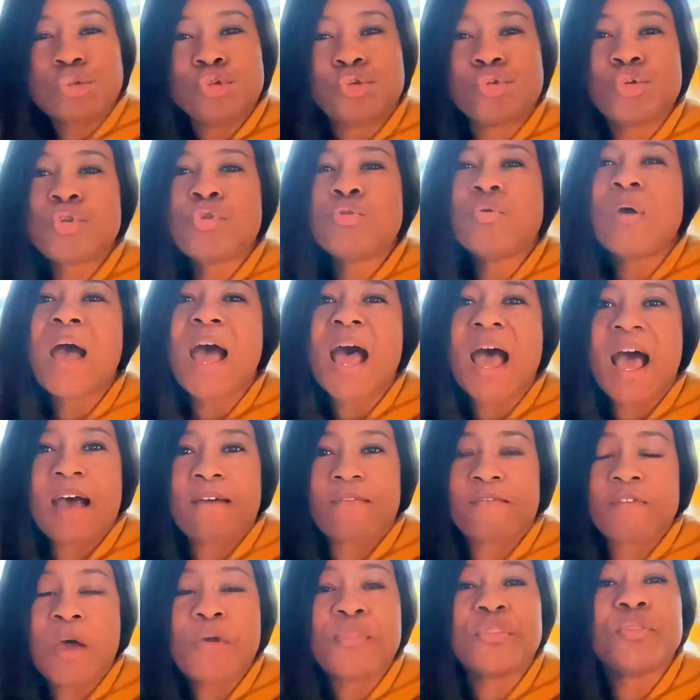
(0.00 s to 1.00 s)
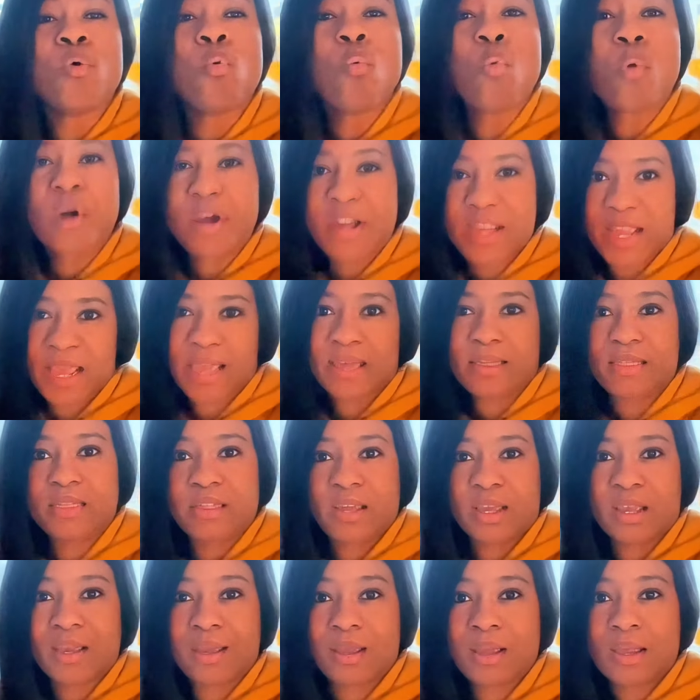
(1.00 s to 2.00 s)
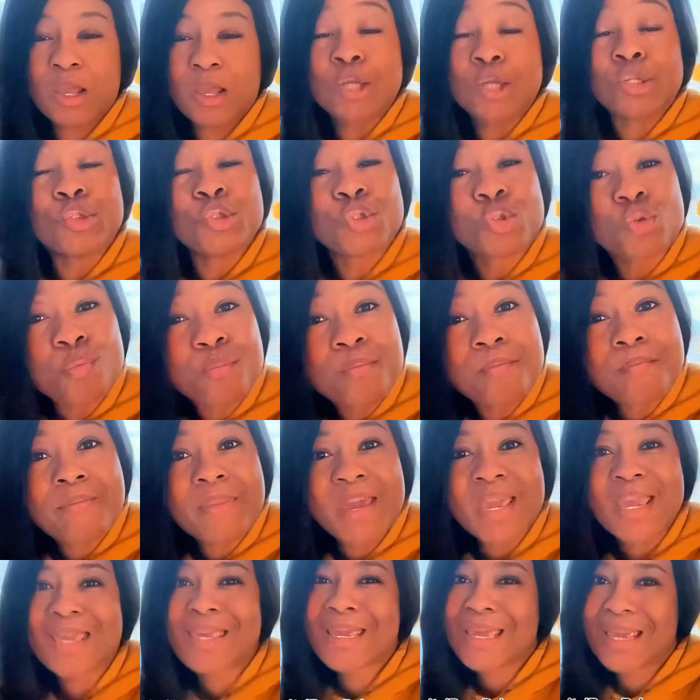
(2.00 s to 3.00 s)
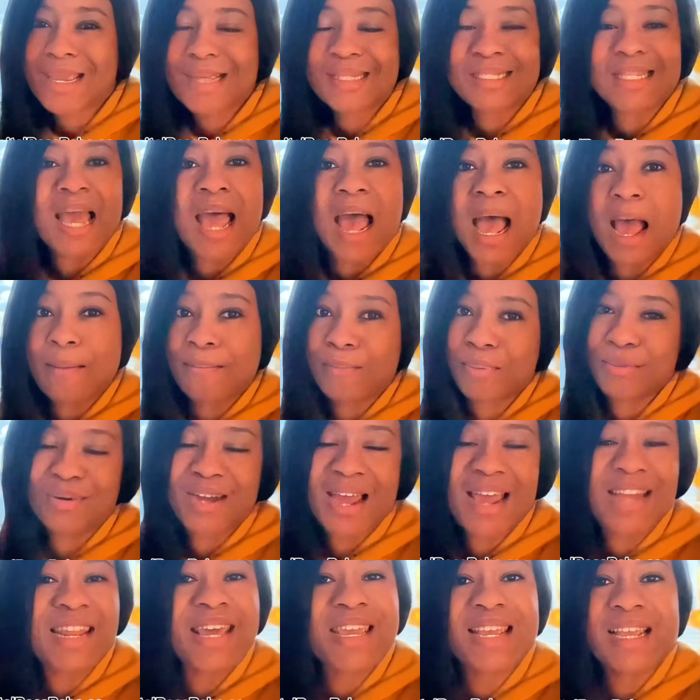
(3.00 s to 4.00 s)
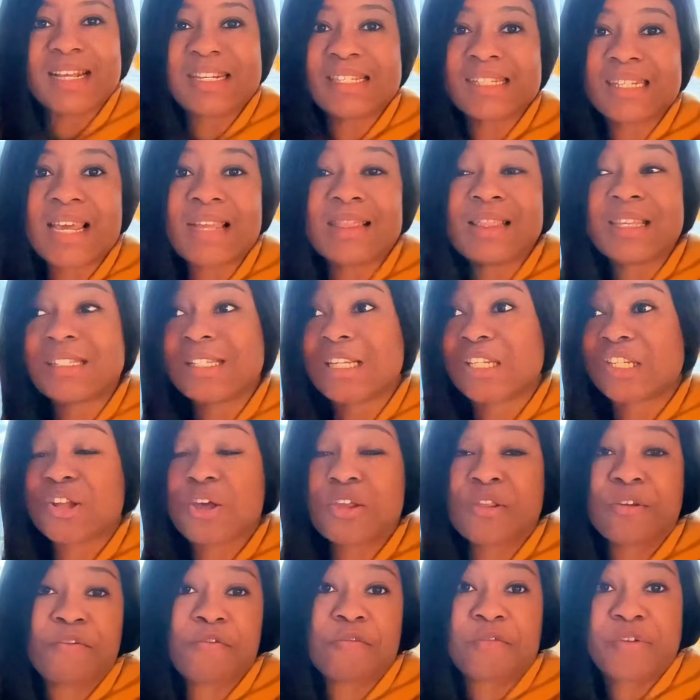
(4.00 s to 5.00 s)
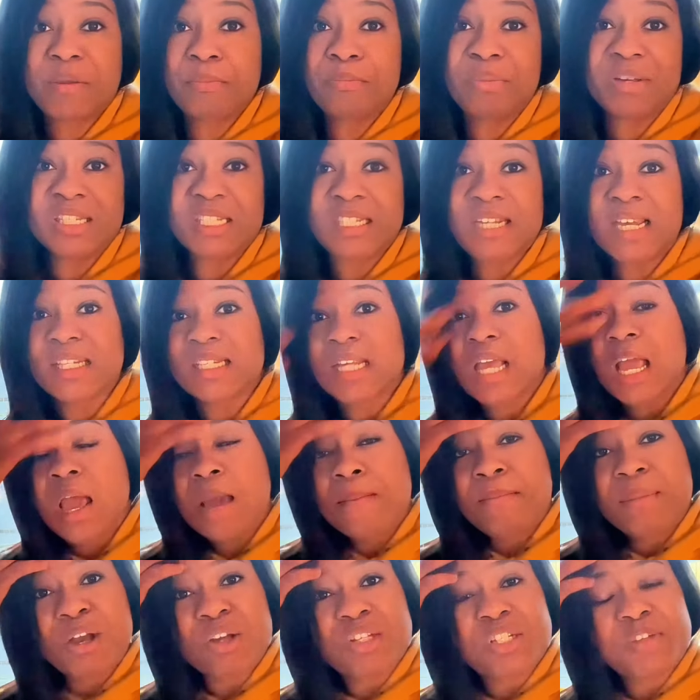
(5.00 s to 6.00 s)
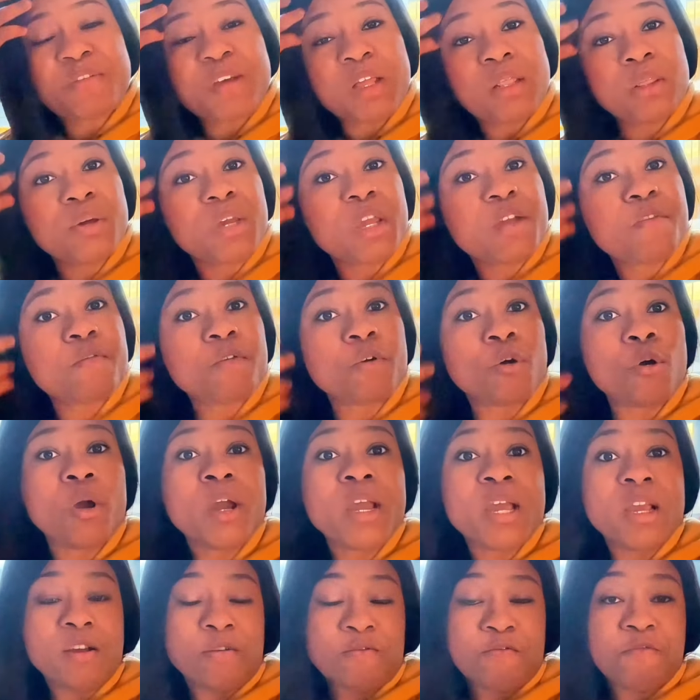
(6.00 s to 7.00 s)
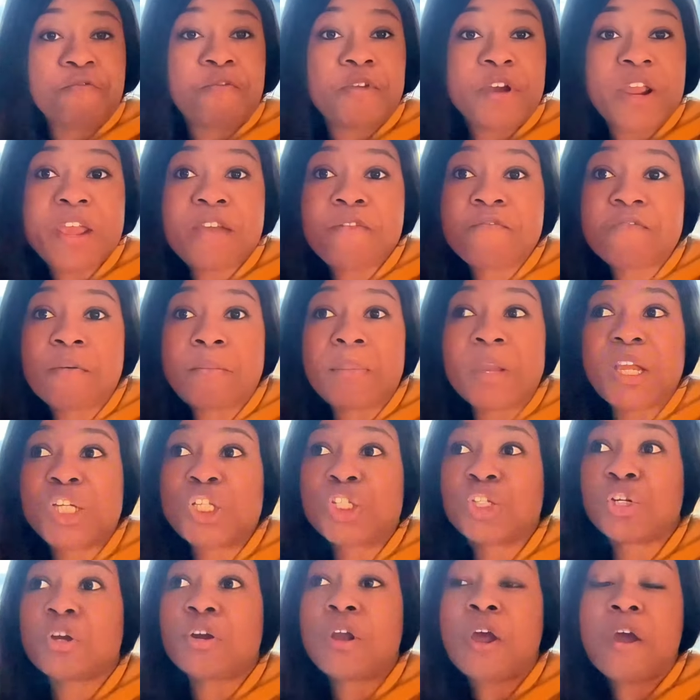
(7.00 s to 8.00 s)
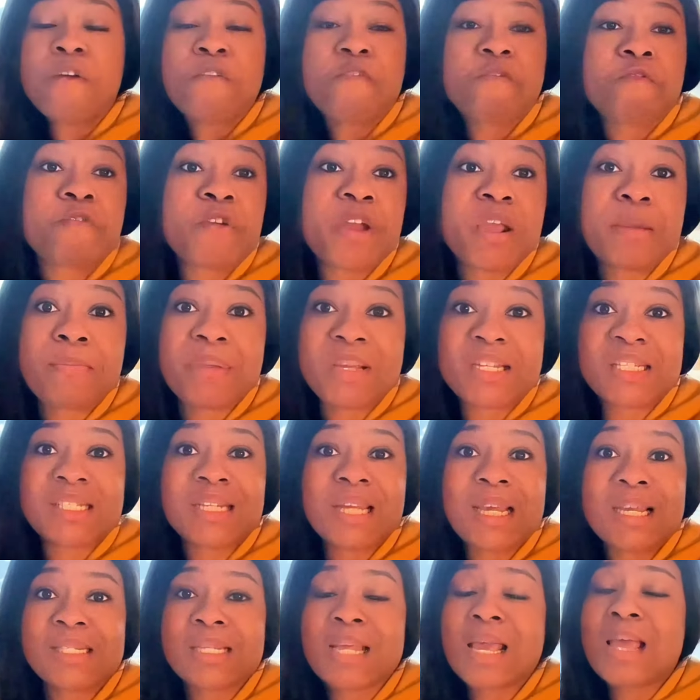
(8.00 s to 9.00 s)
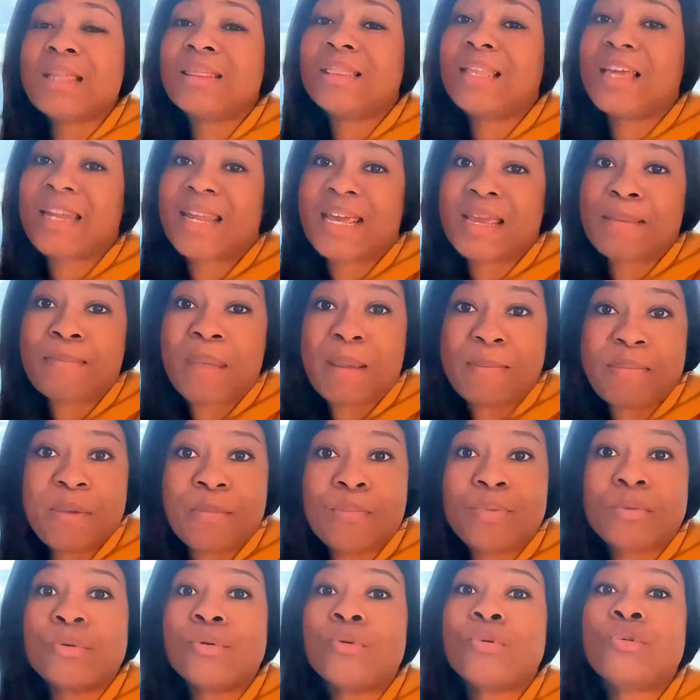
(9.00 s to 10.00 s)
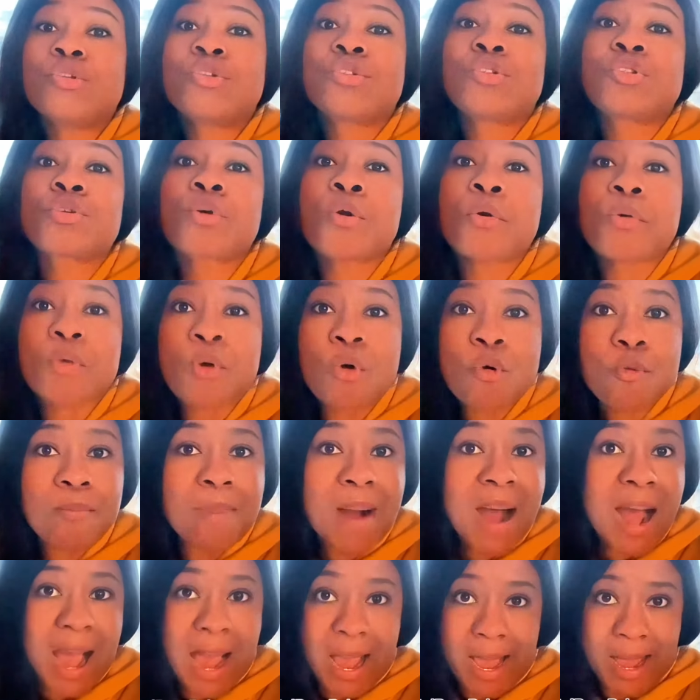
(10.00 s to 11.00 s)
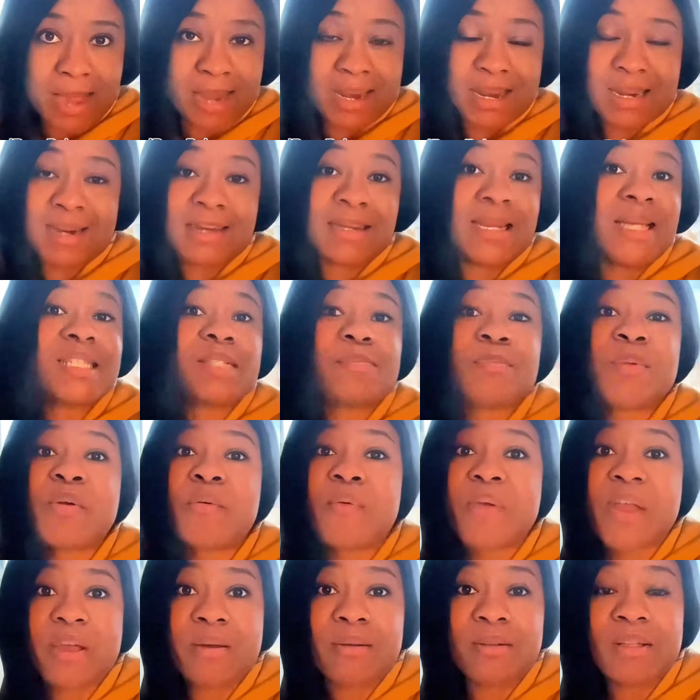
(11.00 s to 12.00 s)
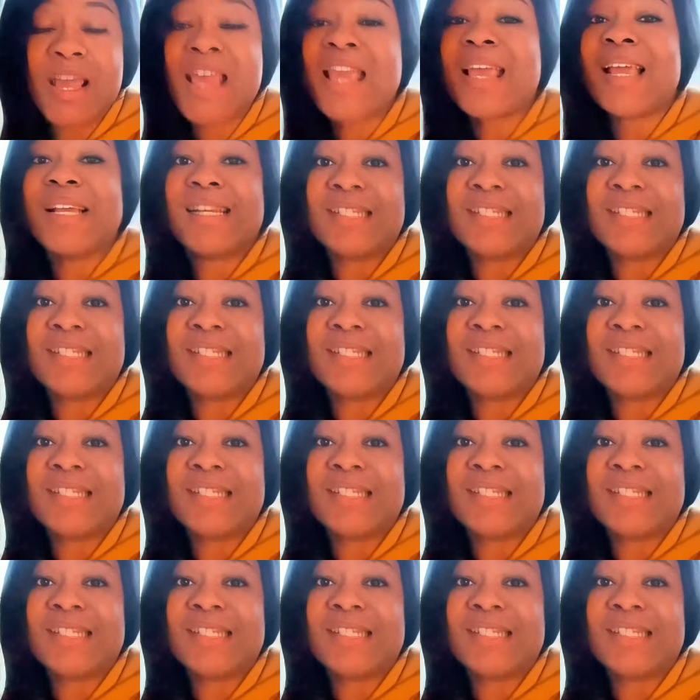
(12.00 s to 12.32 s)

Do you have the work ethic to make it happen? And like I said, this is not a free business, because if you're looking for free information, free business, then like my people, scroll by. Let's be real.